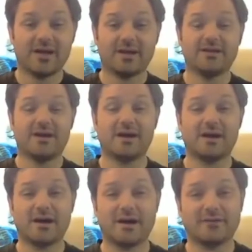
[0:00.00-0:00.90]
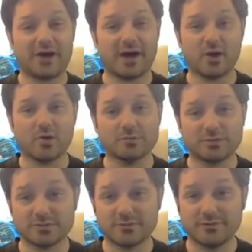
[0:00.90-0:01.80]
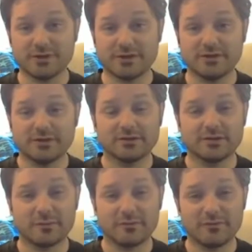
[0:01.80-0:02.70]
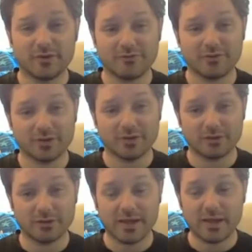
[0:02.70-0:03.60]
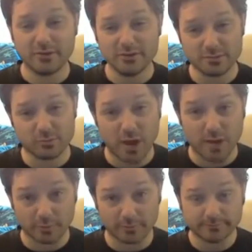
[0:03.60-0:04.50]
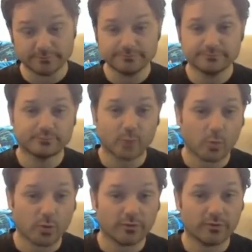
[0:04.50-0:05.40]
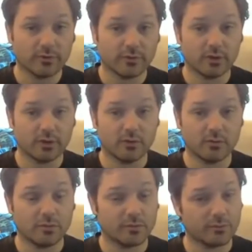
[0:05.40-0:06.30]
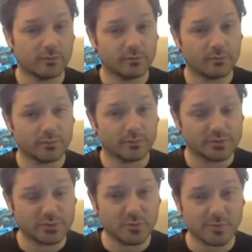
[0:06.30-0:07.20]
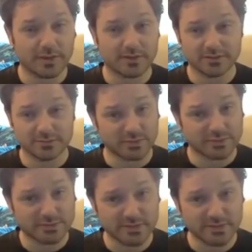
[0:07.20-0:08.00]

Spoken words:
and have high hopes that this movie could be very, very good. Now, here's the problem with Superman, at least what it